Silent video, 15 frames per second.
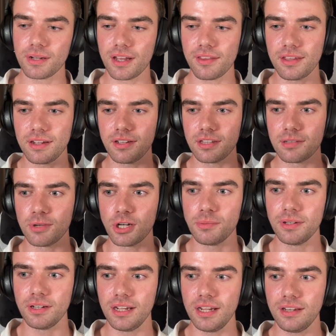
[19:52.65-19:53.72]
But I think at the
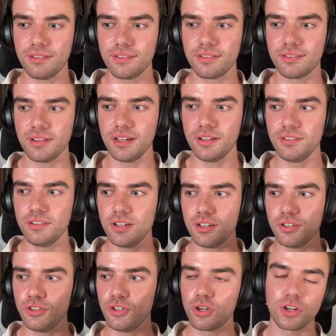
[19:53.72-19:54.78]
moment it's
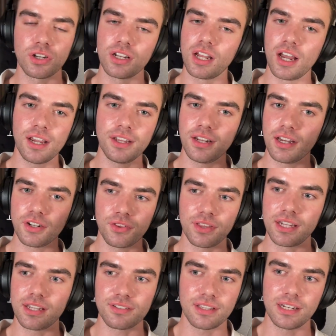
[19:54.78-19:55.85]
not online. I don't
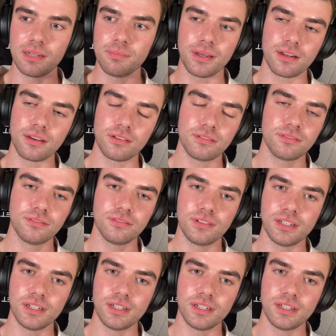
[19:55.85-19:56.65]
think it's any better.